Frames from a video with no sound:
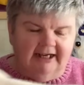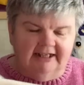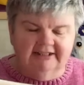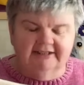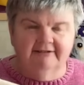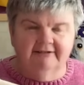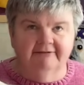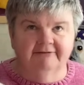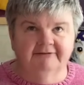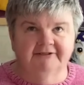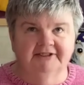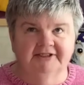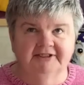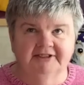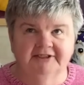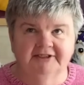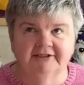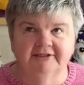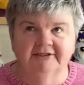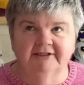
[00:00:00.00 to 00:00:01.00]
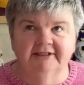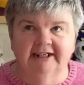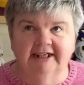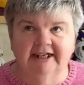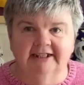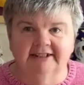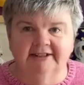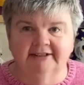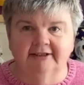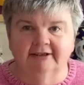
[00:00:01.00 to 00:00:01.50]
of
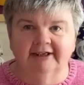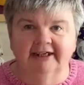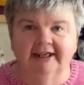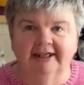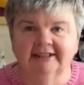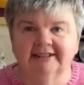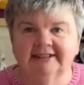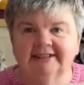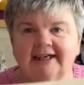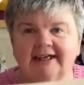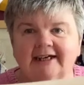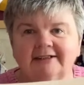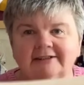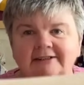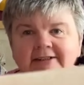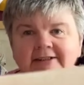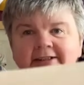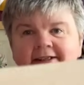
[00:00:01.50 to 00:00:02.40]
Sunday stocking sale,